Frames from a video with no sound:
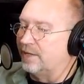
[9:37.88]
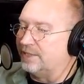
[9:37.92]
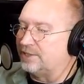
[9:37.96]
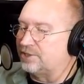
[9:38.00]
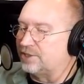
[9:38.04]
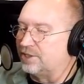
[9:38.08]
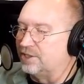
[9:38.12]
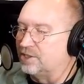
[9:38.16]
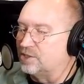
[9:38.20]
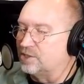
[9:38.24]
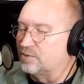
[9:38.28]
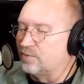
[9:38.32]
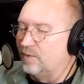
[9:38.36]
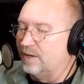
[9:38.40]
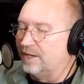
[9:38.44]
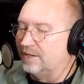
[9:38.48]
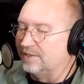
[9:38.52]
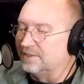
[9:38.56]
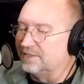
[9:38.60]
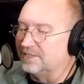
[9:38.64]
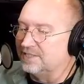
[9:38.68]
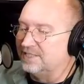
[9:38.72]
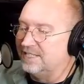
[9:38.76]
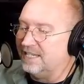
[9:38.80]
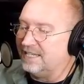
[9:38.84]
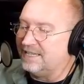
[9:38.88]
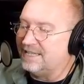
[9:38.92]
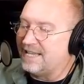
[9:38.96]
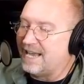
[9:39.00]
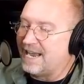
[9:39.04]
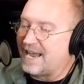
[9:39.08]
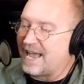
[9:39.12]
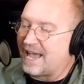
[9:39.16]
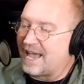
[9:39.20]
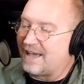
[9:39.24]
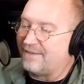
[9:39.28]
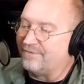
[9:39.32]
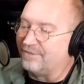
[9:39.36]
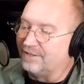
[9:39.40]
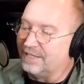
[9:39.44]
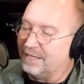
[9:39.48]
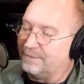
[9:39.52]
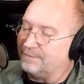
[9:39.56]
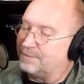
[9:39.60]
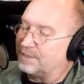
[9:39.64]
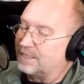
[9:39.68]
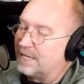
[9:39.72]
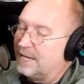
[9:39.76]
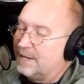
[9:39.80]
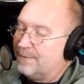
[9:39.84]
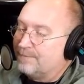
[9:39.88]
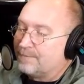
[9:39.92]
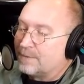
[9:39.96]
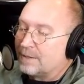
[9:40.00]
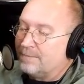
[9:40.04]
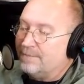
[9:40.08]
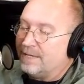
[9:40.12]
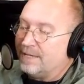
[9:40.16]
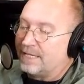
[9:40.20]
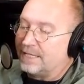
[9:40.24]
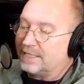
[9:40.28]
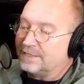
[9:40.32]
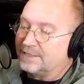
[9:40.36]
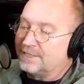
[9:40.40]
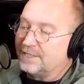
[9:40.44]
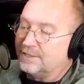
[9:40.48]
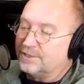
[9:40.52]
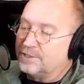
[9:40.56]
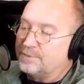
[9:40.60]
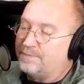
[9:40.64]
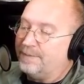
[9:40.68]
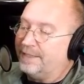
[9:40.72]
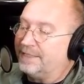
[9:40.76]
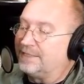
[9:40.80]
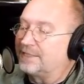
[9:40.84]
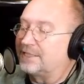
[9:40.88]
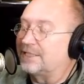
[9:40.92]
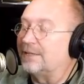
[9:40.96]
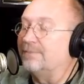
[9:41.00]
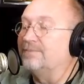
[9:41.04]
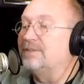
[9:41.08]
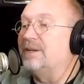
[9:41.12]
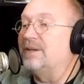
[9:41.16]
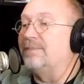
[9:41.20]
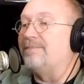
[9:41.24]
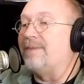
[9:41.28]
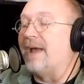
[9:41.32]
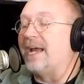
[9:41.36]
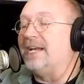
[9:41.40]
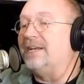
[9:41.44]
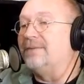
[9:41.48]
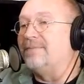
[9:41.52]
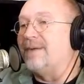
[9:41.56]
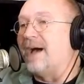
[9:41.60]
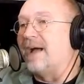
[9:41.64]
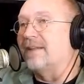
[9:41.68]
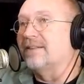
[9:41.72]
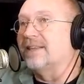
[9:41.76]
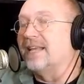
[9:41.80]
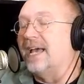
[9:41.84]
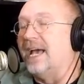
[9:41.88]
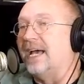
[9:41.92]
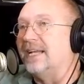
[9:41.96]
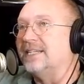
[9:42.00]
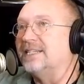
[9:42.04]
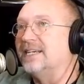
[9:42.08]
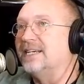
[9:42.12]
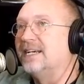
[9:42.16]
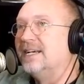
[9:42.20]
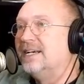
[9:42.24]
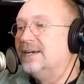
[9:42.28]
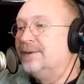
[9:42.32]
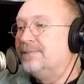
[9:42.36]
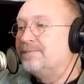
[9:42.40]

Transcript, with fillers: question as well as did they have lips? Because there's been some debate about that.